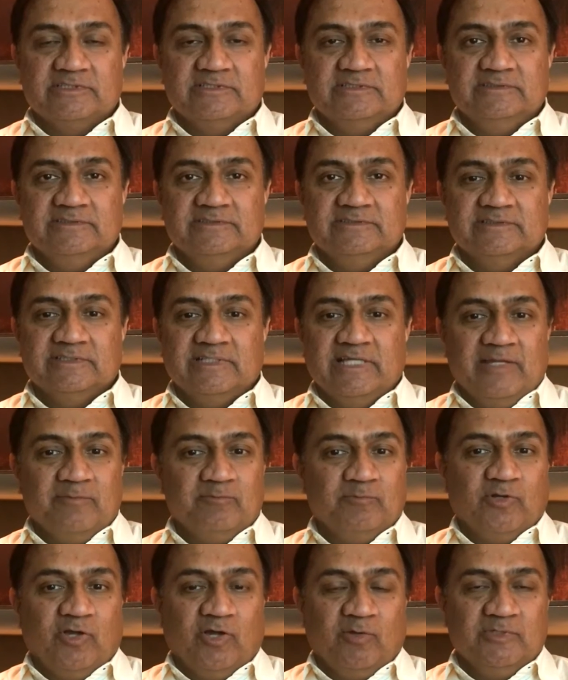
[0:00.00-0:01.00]
obstacles
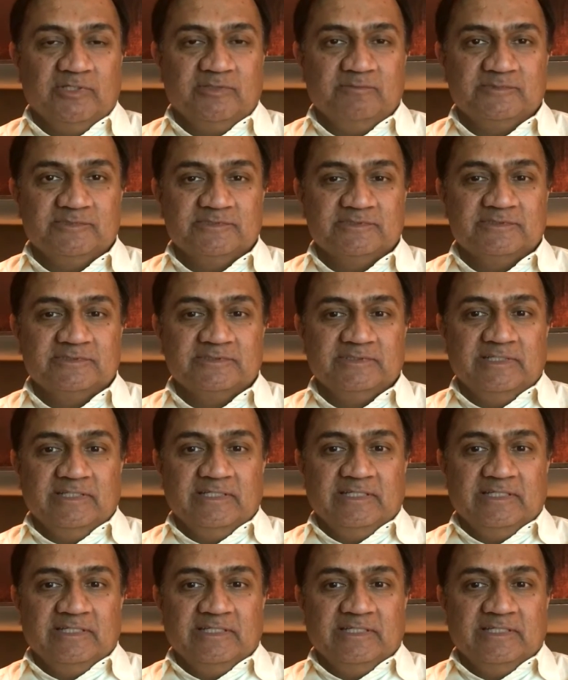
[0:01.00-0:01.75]
and problems